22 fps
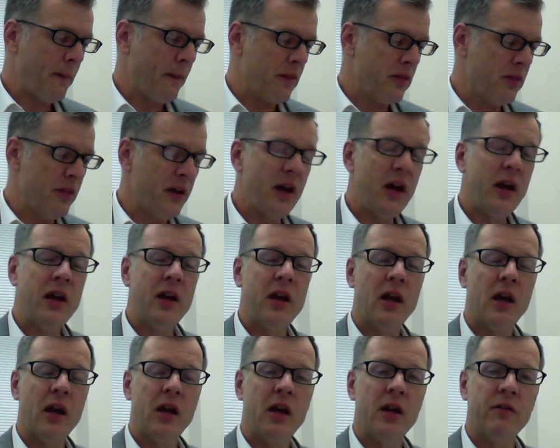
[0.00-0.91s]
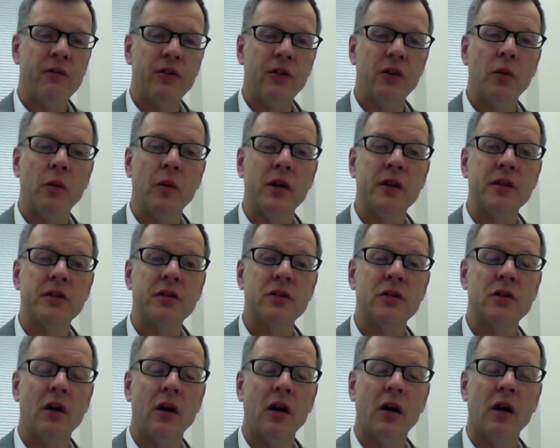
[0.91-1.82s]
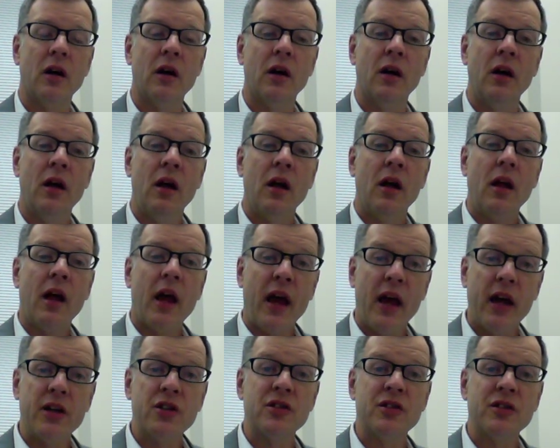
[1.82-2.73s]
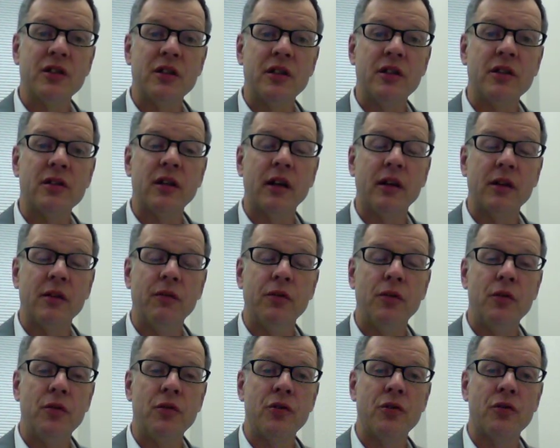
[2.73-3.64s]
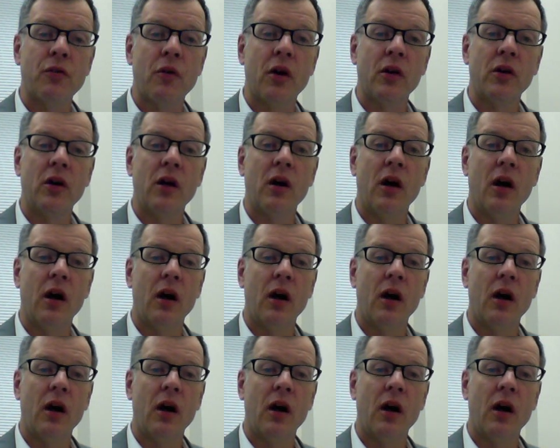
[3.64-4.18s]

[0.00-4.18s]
They influence agencies like the Food and Drug